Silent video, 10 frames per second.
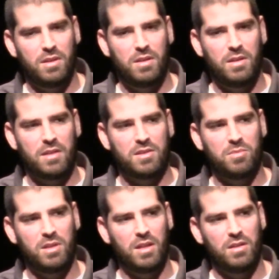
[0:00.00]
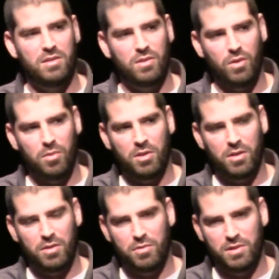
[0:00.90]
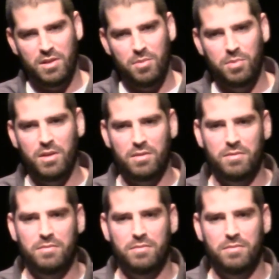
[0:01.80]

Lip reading: and he asked him again, he said, Omar, are you asleep yet?